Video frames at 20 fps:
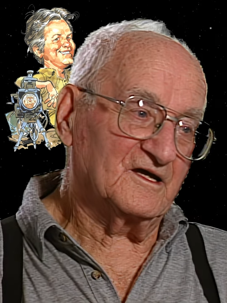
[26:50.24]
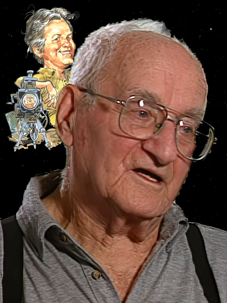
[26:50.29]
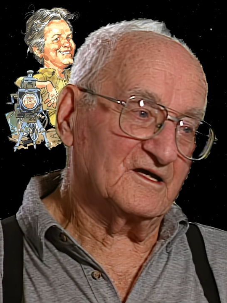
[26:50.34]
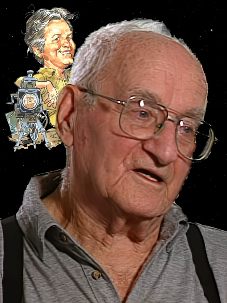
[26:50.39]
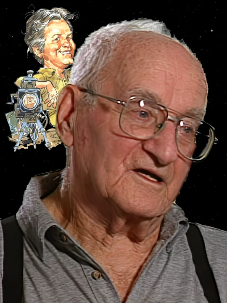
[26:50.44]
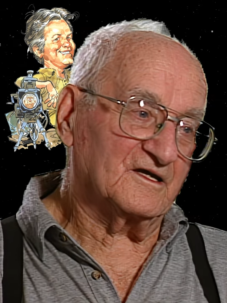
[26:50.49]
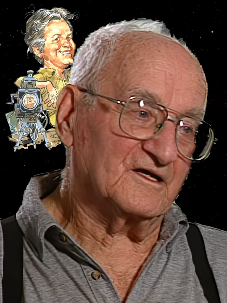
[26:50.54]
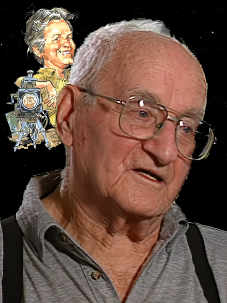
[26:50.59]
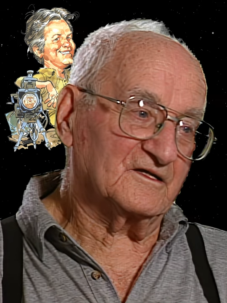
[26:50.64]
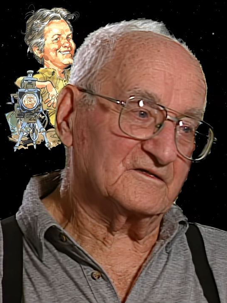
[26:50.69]

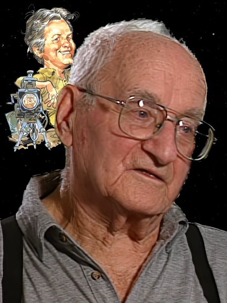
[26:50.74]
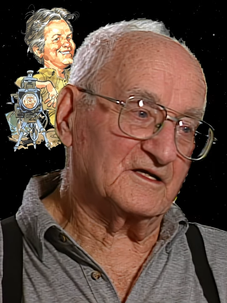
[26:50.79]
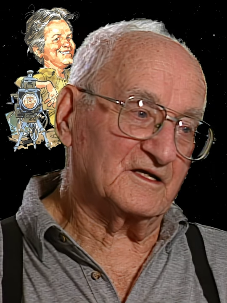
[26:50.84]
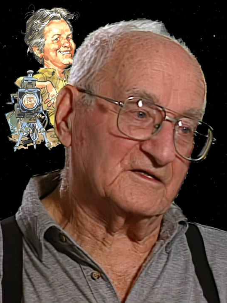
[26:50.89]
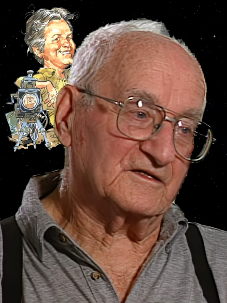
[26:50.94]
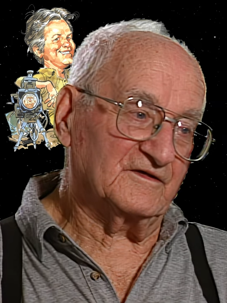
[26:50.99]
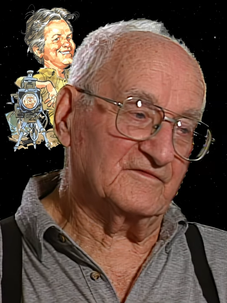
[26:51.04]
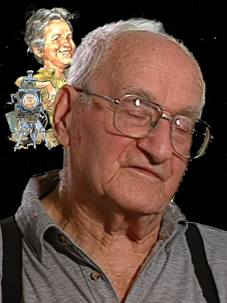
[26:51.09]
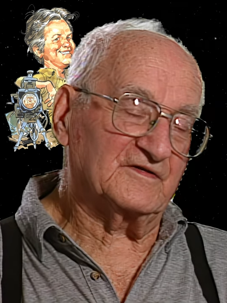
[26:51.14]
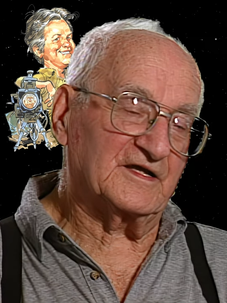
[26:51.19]
And
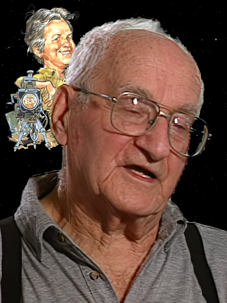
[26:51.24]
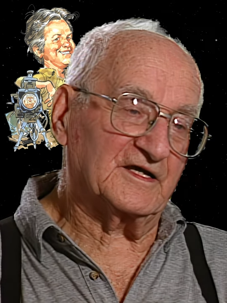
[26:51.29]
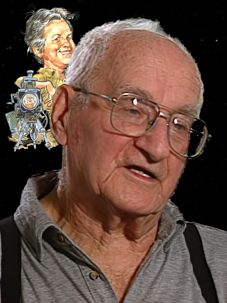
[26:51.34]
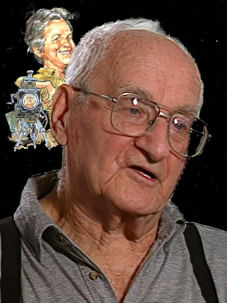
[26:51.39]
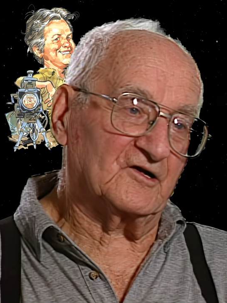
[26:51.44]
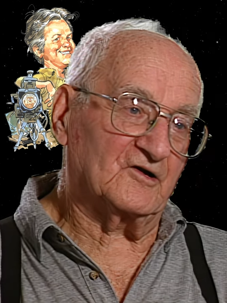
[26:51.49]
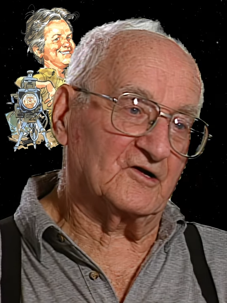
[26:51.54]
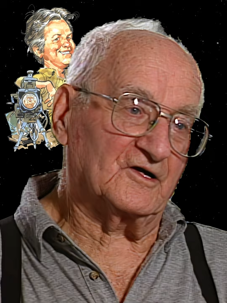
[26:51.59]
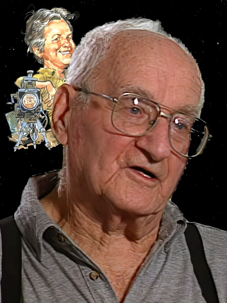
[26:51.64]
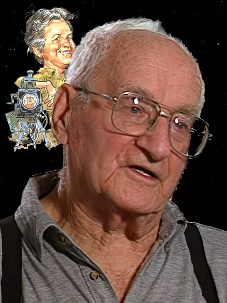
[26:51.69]
even had
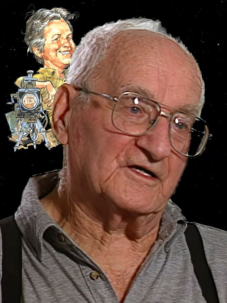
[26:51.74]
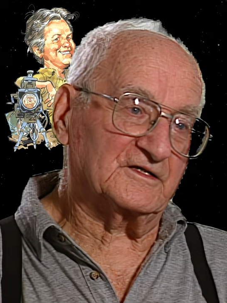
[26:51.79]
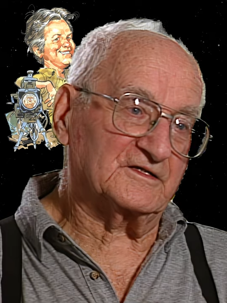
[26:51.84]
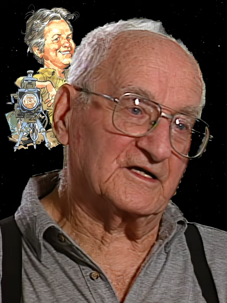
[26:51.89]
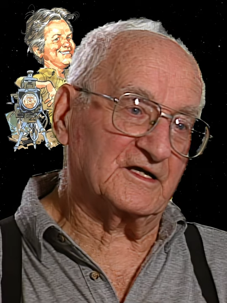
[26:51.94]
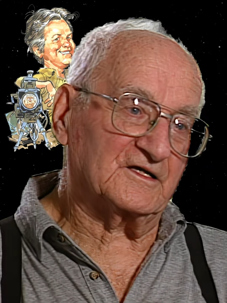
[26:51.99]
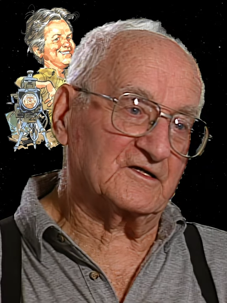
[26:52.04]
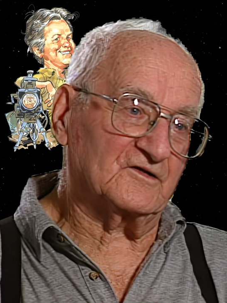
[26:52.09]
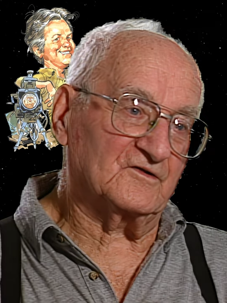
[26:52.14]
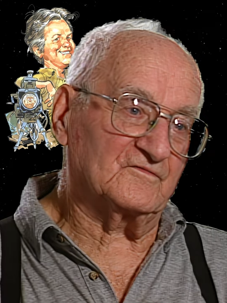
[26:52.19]
a heart
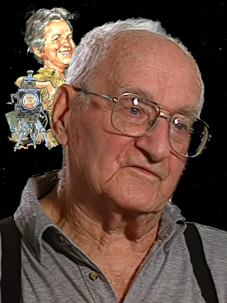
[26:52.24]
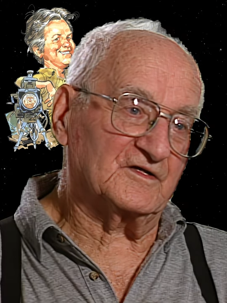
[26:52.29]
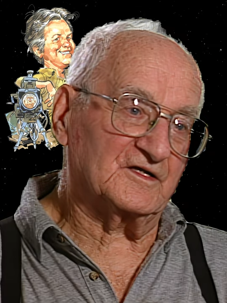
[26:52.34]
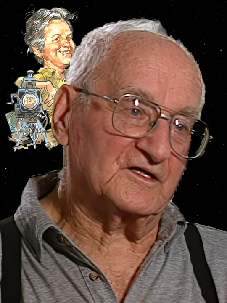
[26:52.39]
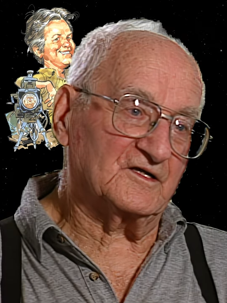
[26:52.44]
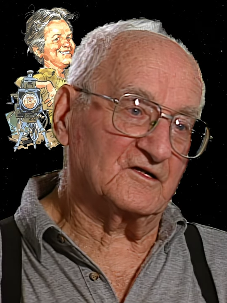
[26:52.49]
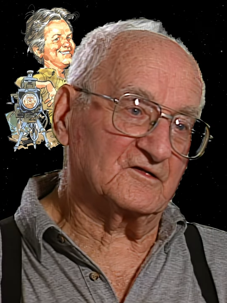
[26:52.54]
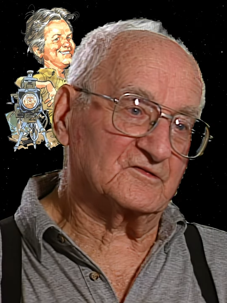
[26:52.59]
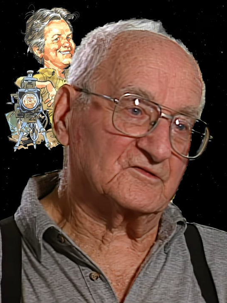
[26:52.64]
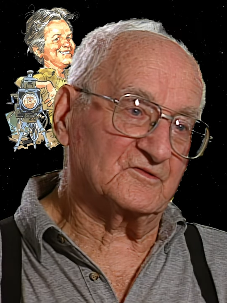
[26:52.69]
attack over it. He
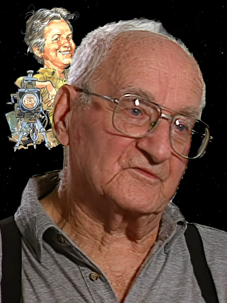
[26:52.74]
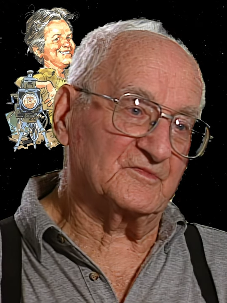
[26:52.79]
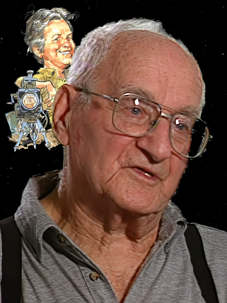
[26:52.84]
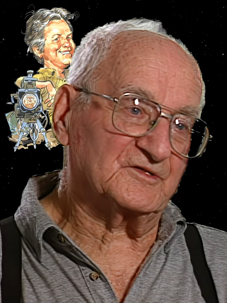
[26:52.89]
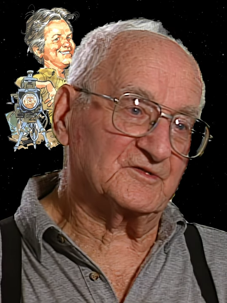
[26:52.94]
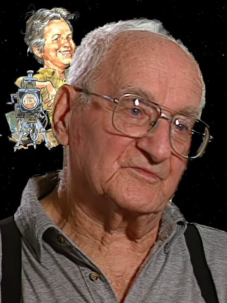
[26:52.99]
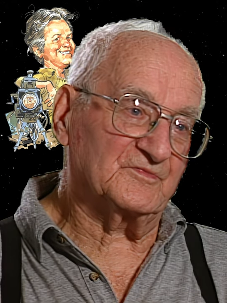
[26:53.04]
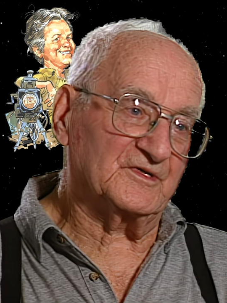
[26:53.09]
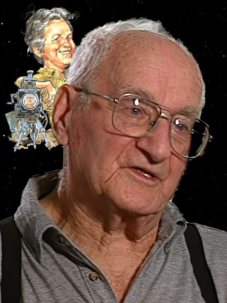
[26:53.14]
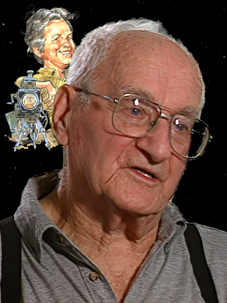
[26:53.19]
lost so
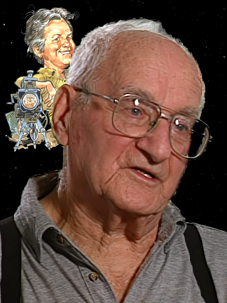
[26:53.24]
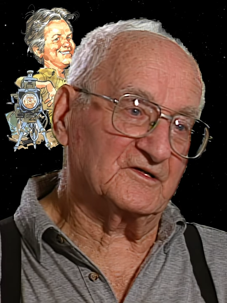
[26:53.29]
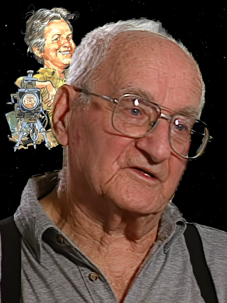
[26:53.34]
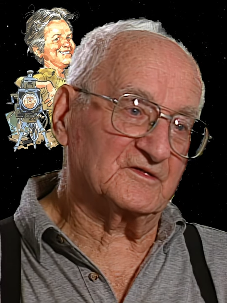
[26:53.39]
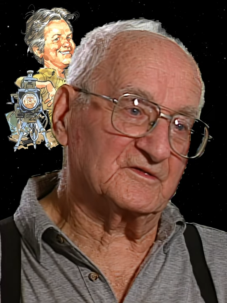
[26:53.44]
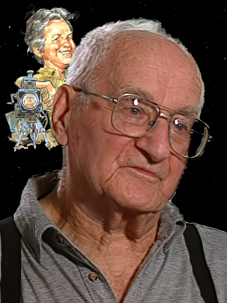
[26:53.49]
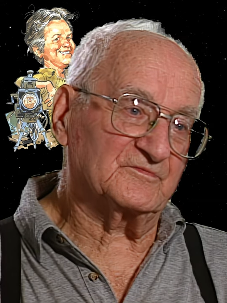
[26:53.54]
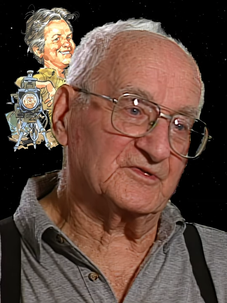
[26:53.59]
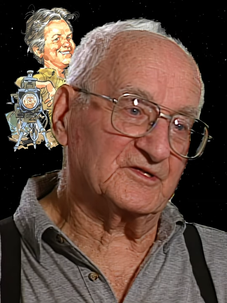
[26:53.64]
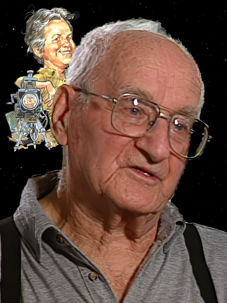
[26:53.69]
much money
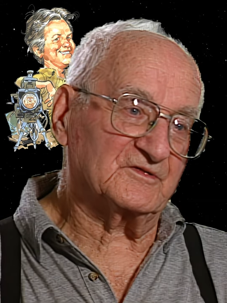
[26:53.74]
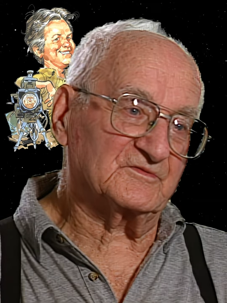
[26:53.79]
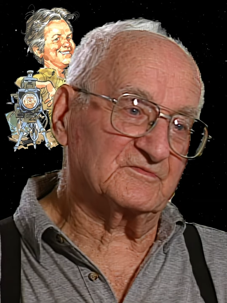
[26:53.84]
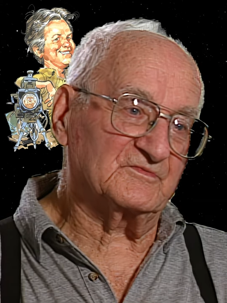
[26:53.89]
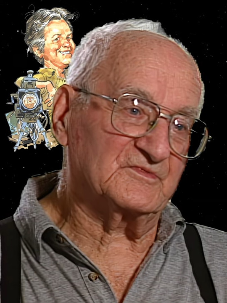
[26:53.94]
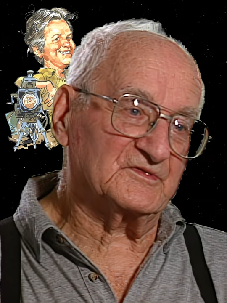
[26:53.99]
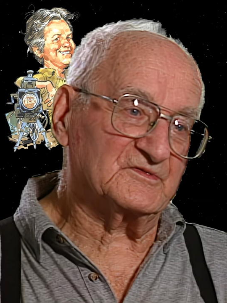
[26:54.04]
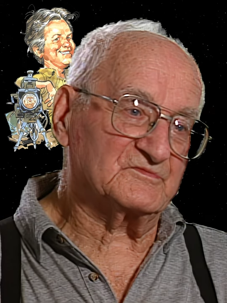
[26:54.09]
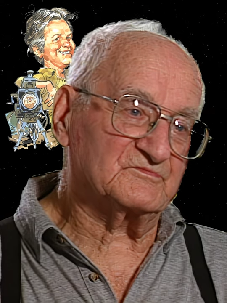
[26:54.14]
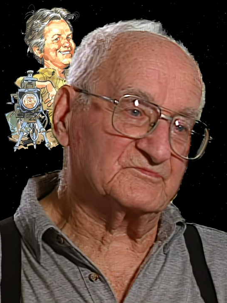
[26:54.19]
on it because
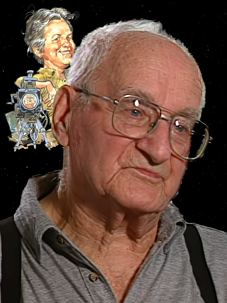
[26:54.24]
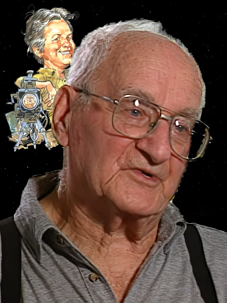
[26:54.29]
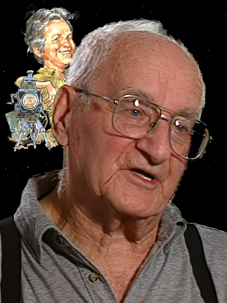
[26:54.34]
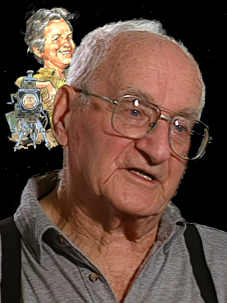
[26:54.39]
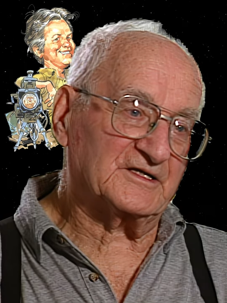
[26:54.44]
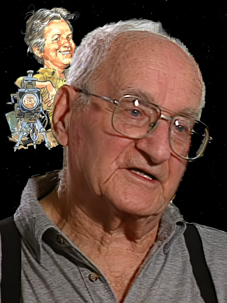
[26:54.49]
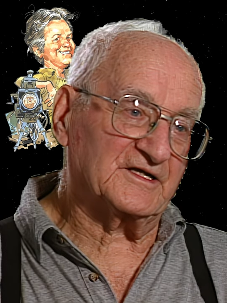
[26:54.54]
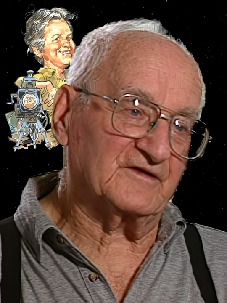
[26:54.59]
practically